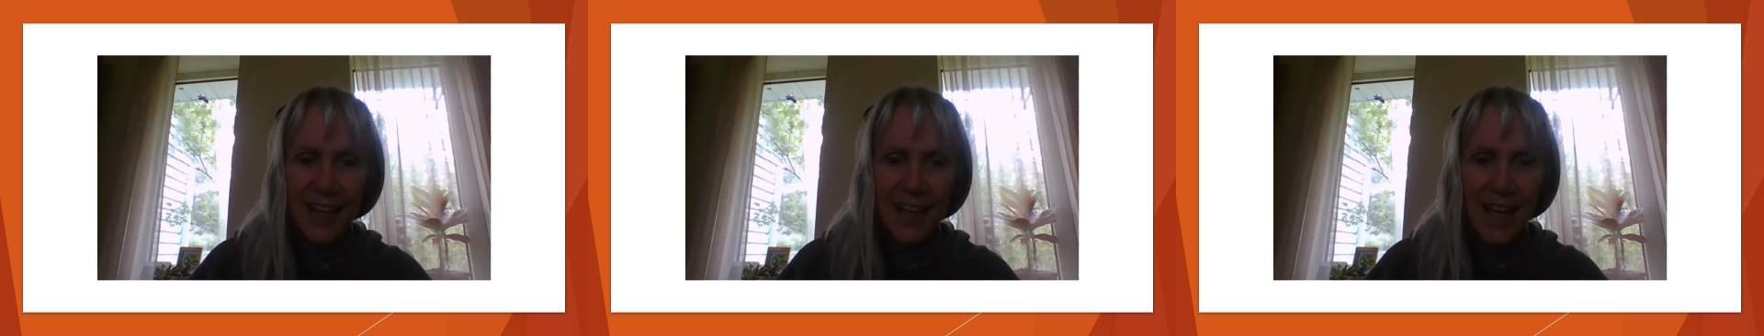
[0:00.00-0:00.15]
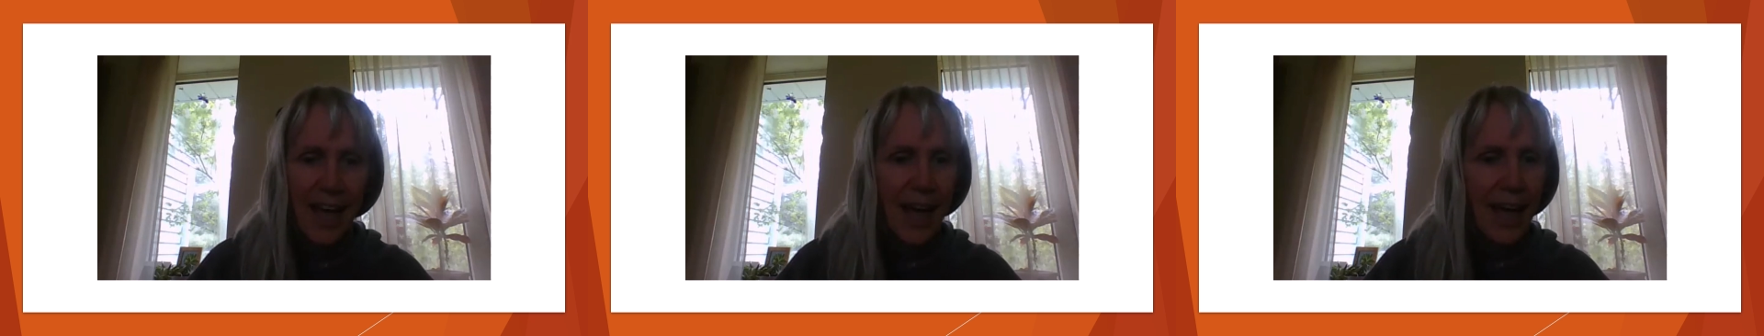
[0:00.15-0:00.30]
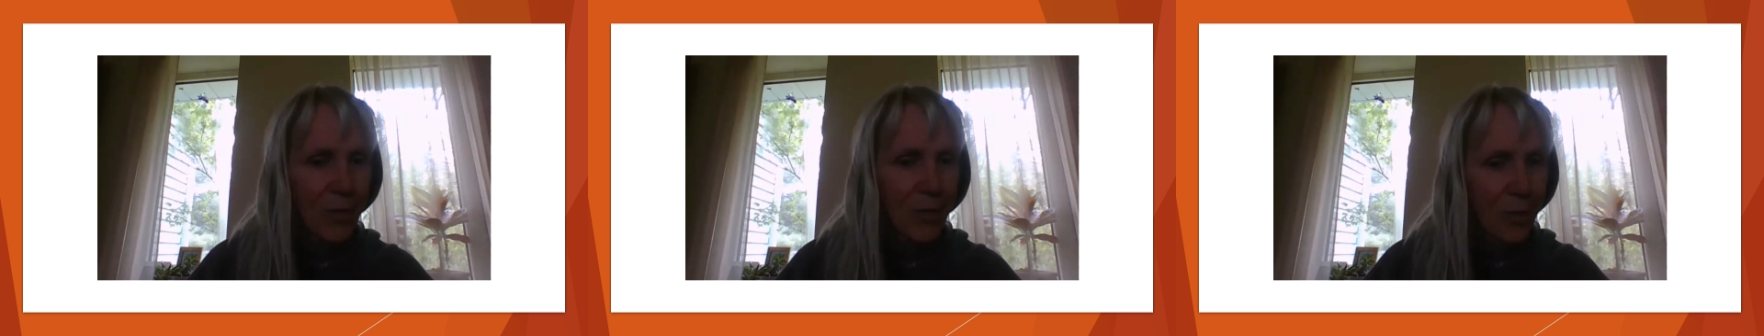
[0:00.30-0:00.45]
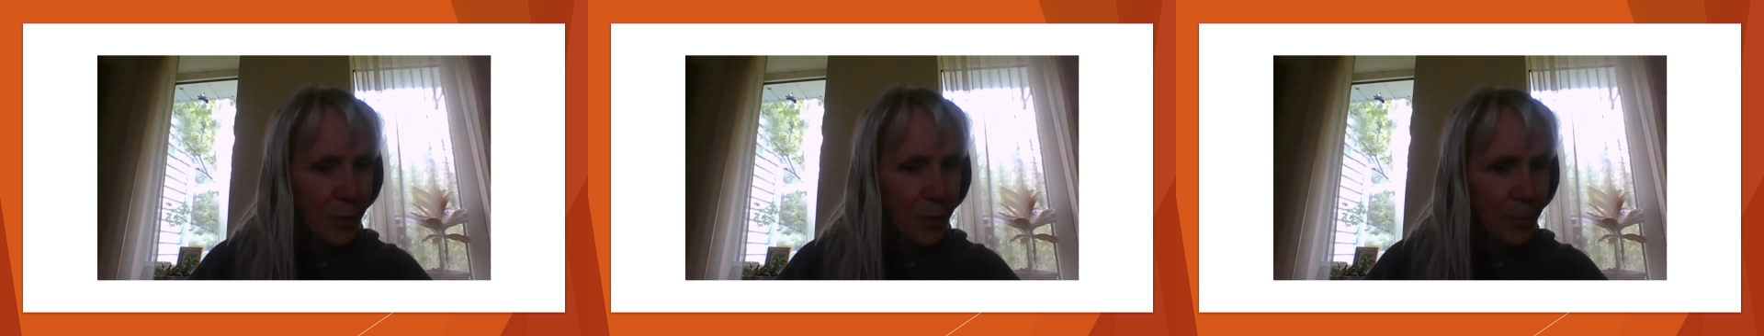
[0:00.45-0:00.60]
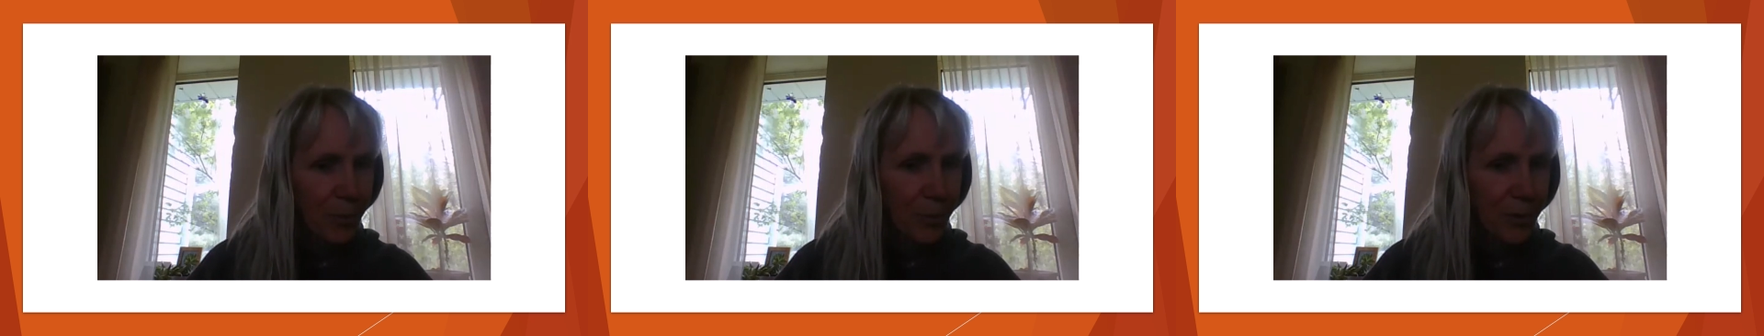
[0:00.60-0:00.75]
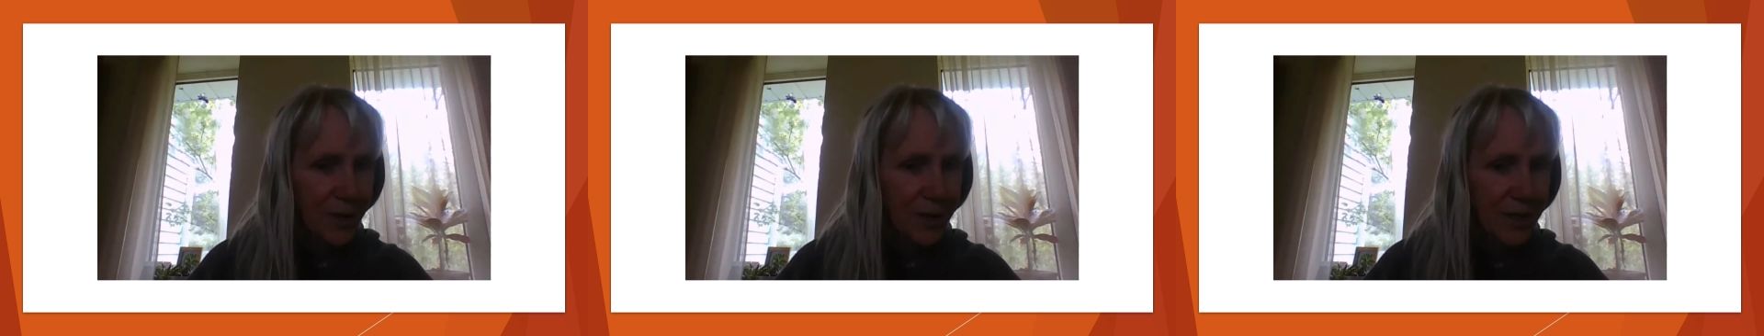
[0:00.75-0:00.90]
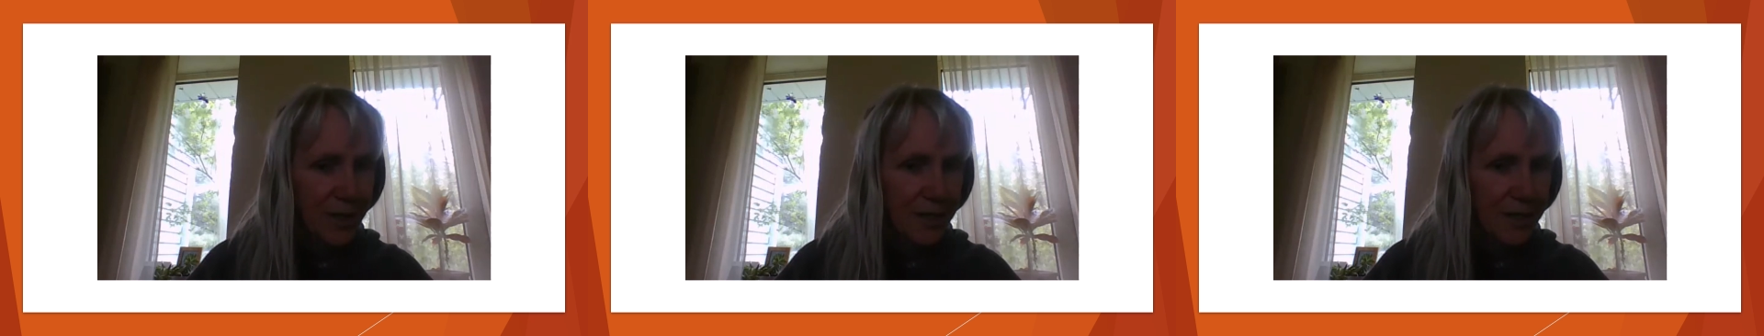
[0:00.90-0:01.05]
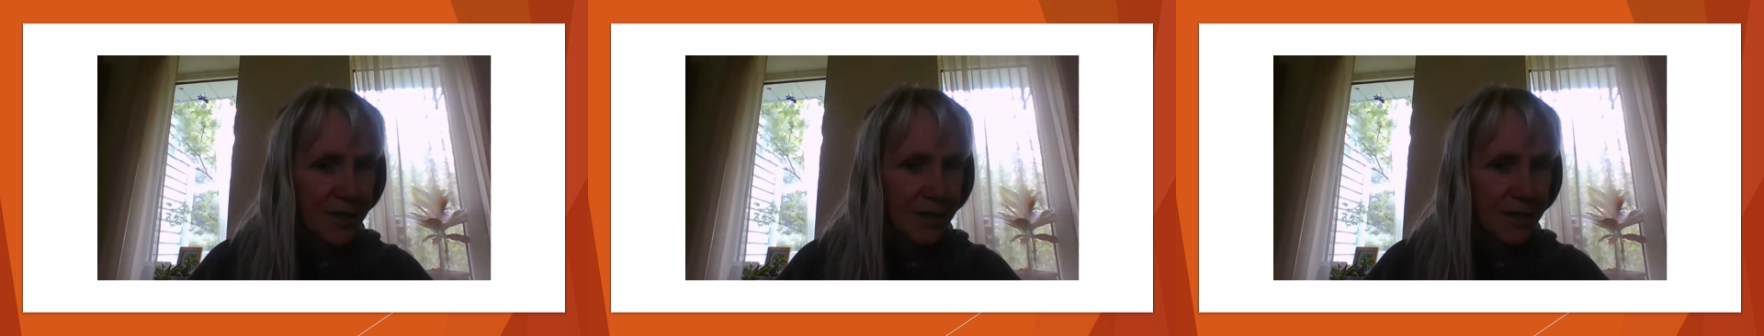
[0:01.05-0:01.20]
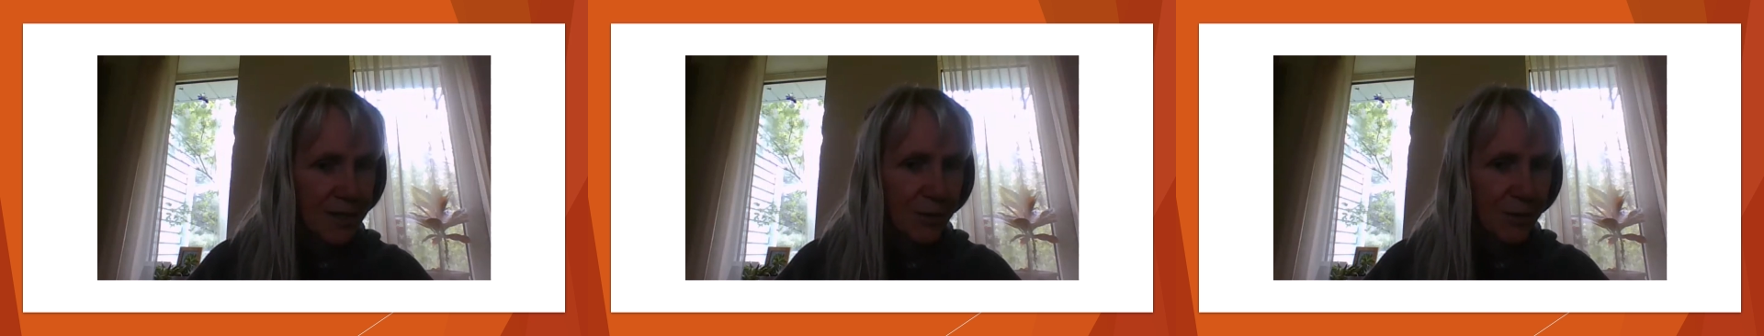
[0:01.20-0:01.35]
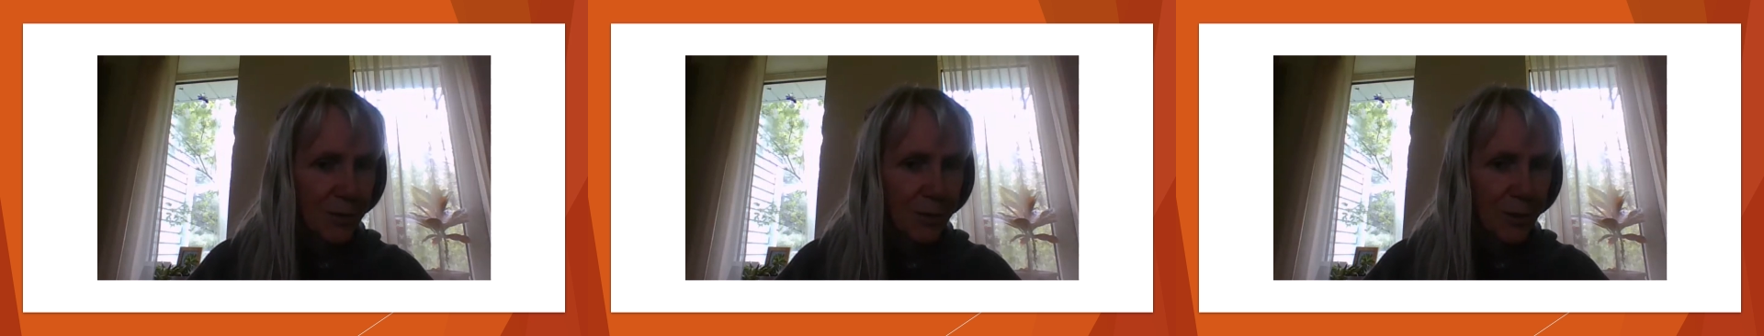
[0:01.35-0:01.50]
and they're pretty
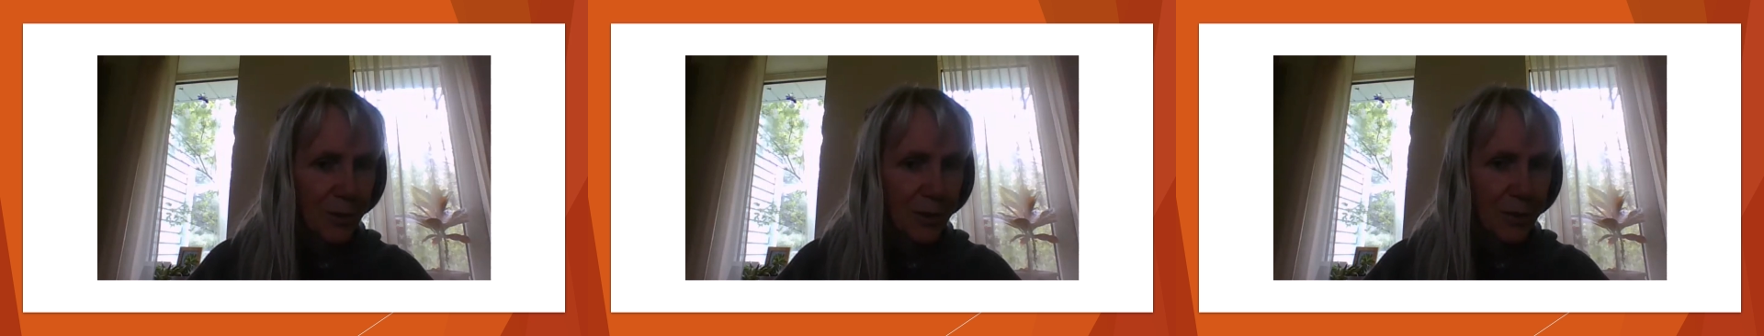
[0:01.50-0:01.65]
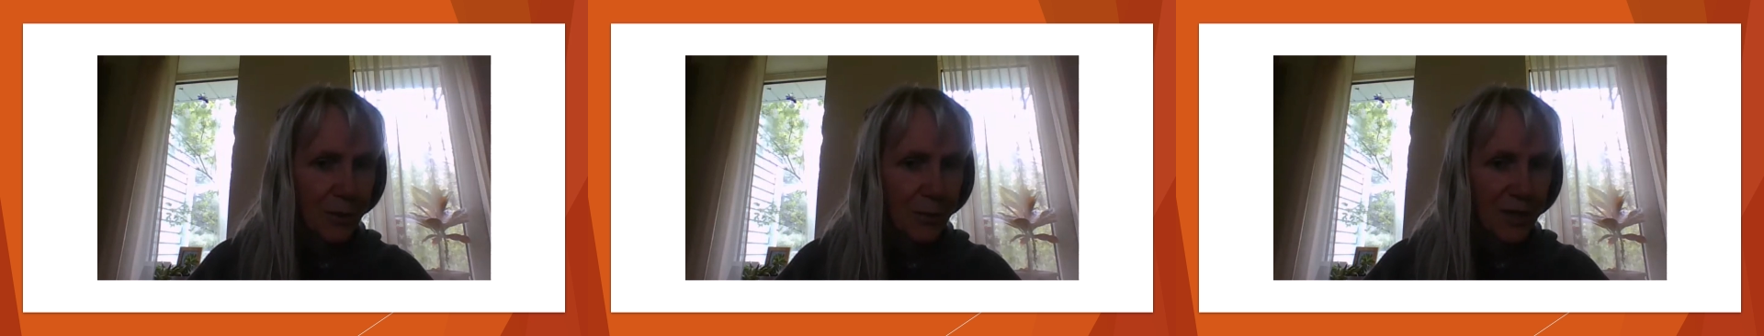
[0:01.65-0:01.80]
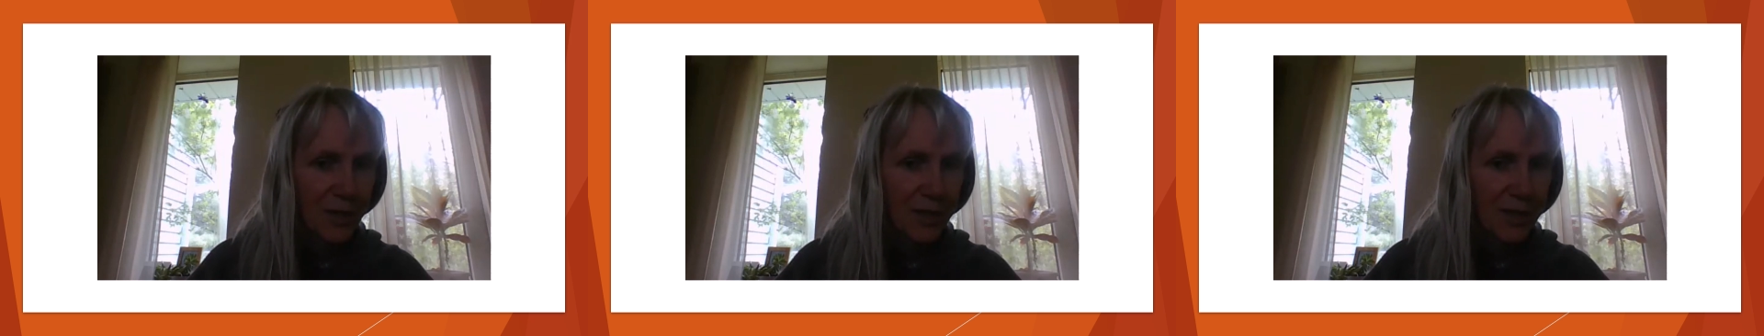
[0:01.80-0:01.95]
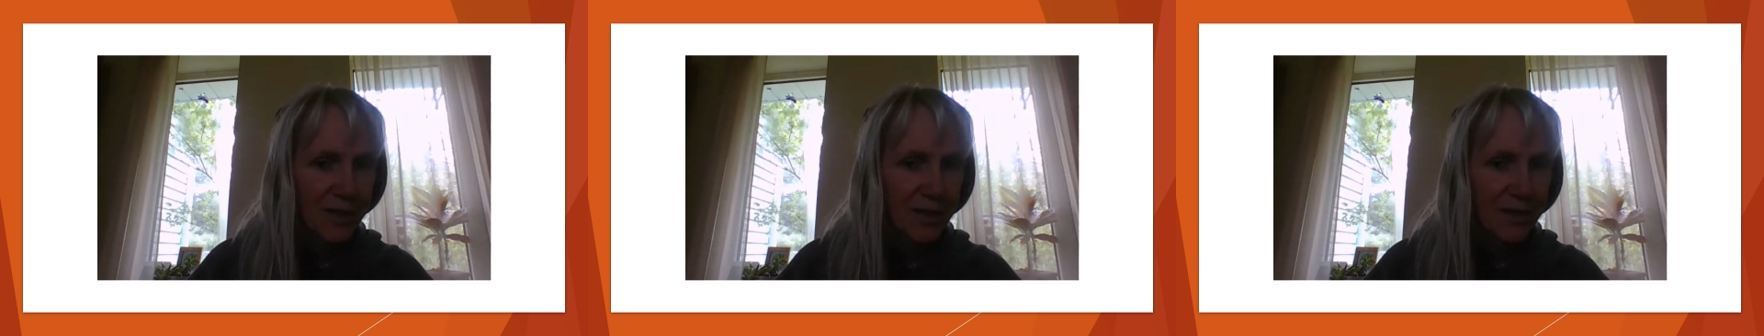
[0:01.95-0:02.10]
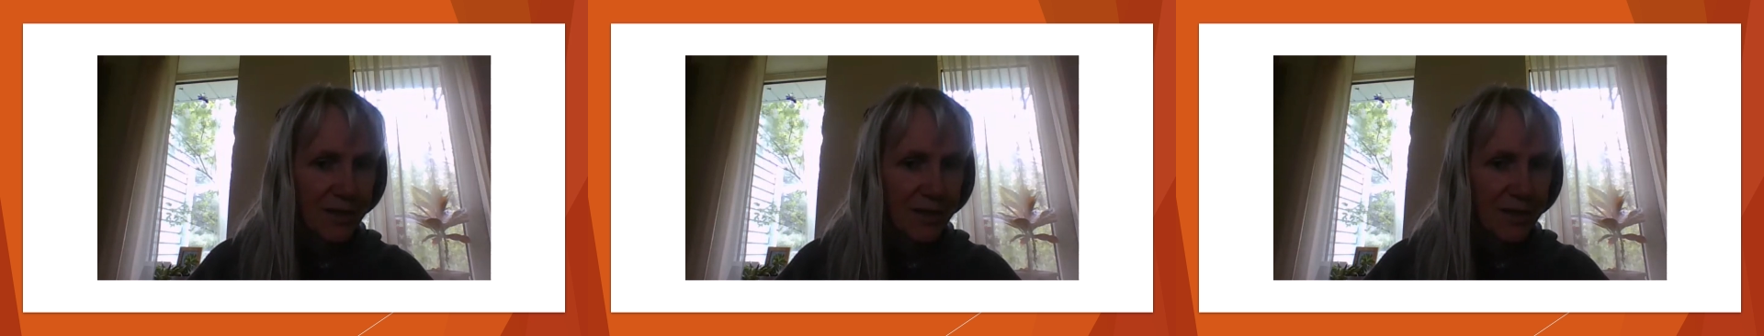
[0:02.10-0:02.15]
easy to work with.